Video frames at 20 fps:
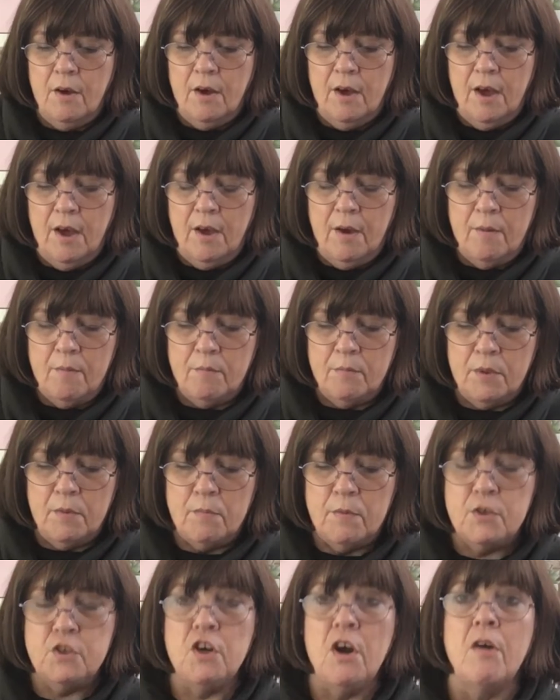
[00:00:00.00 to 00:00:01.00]
the
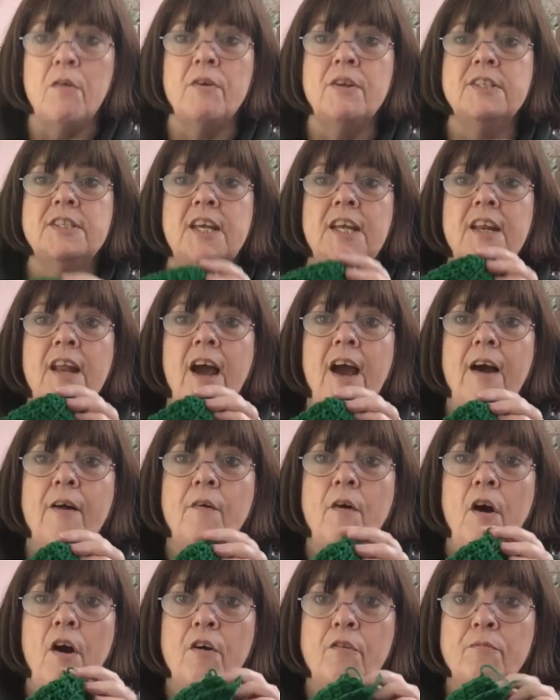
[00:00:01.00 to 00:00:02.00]
majority
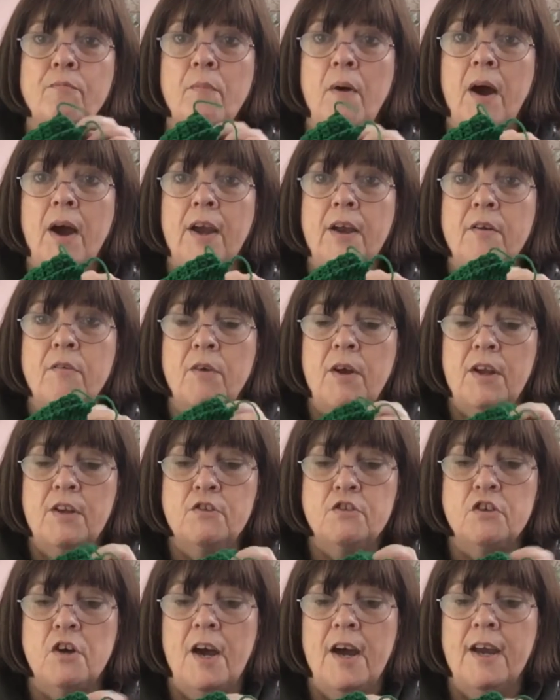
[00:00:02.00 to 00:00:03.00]
now of my green
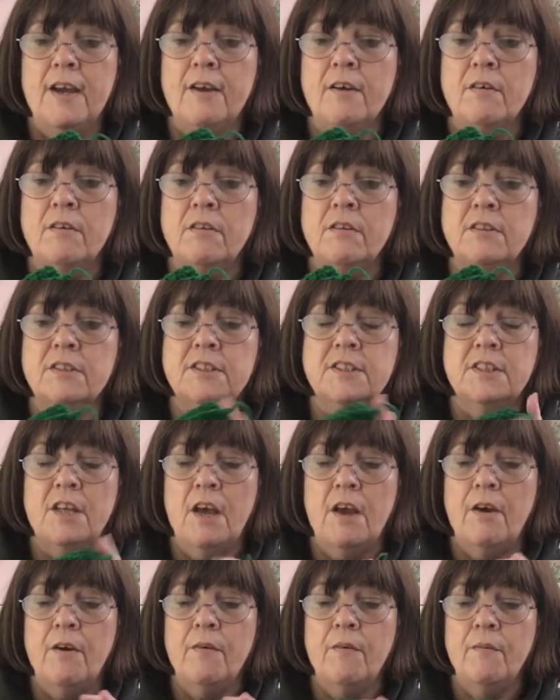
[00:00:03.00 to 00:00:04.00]
triangles,
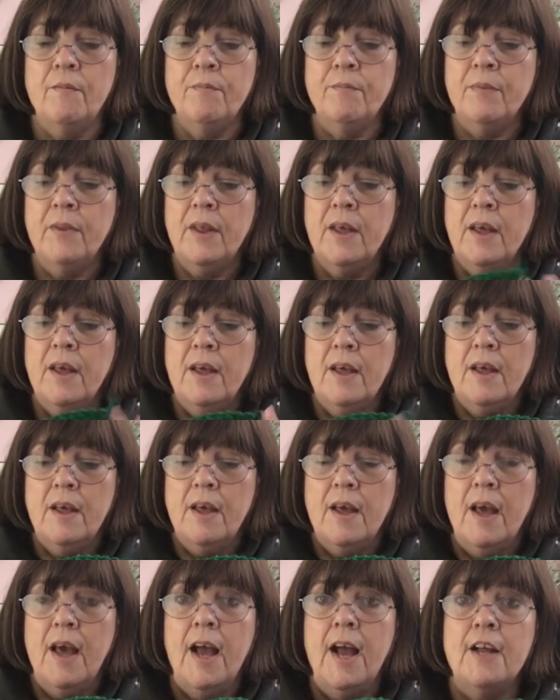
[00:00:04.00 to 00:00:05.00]
so
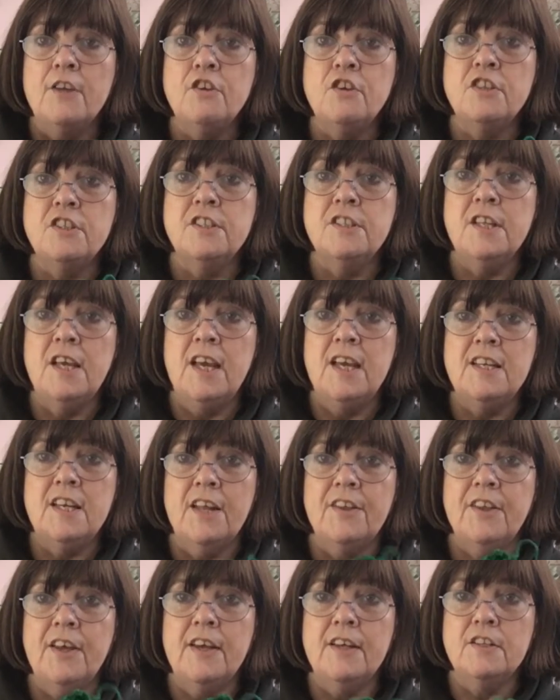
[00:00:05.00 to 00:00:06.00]
I just need, I
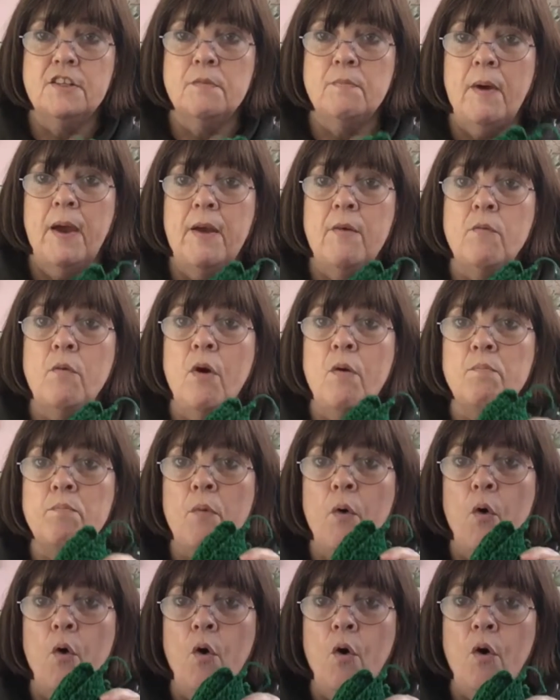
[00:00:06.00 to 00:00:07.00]
think, to make one
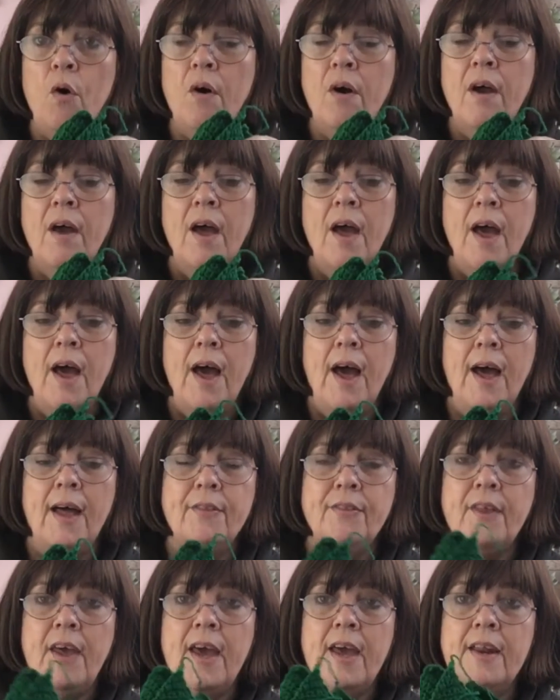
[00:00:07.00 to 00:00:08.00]
more,
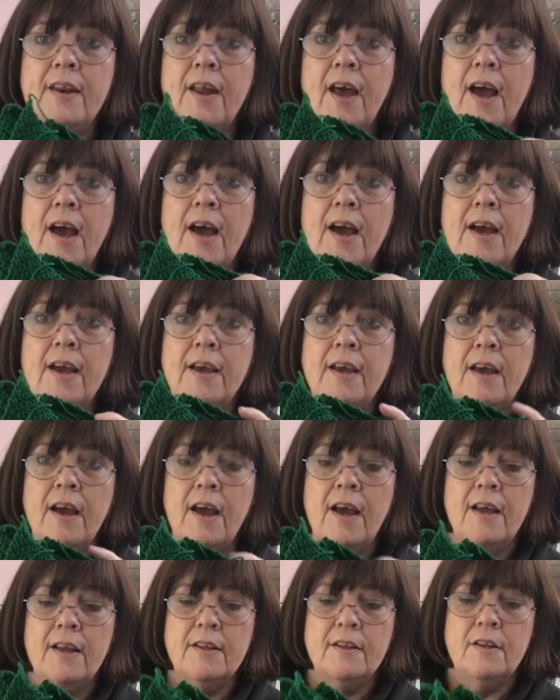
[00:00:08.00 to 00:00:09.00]
and then I
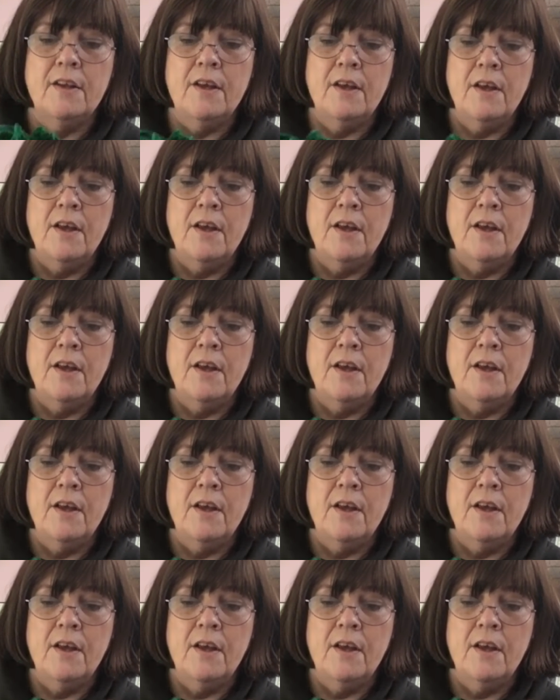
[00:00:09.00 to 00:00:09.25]
can